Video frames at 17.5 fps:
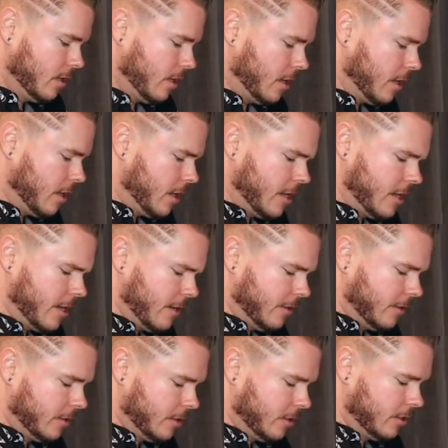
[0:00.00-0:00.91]

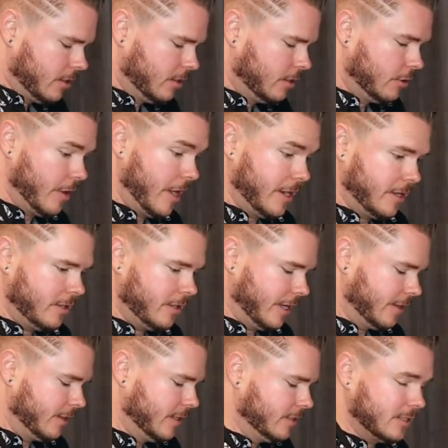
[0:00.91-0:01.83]
or grate it
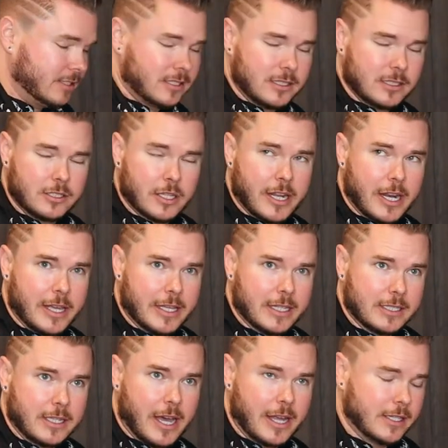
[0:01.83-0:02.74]
like this so that
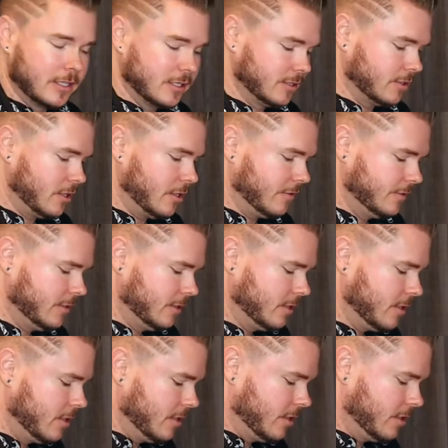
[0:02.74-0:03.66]
it kind of dissolves
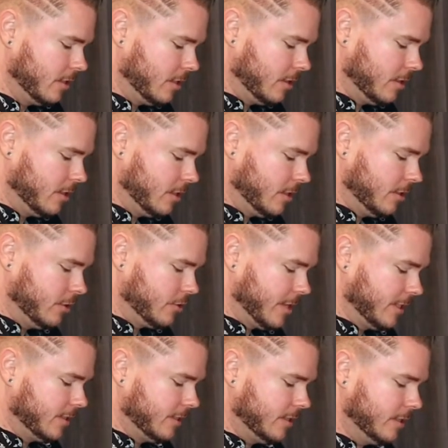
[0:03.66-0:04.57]
into the
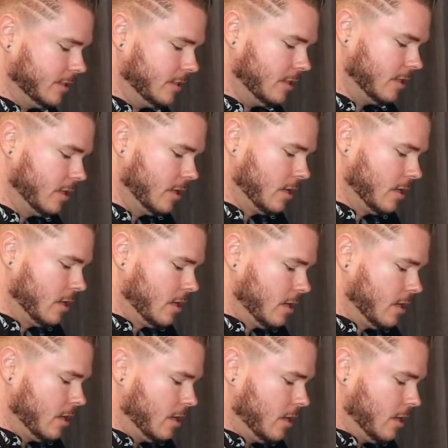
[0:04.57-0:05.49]
dressing,
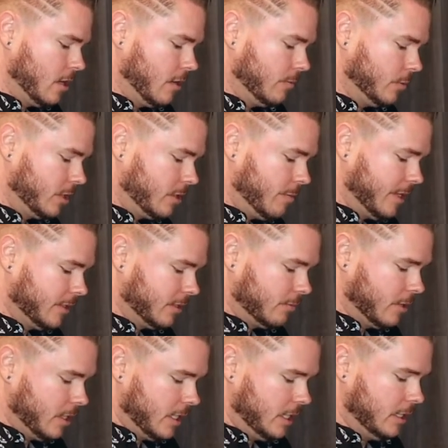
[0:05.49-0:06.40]
which makes
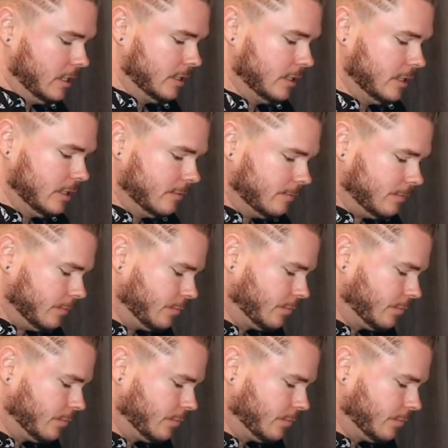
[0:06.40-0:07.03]
it pretty easy.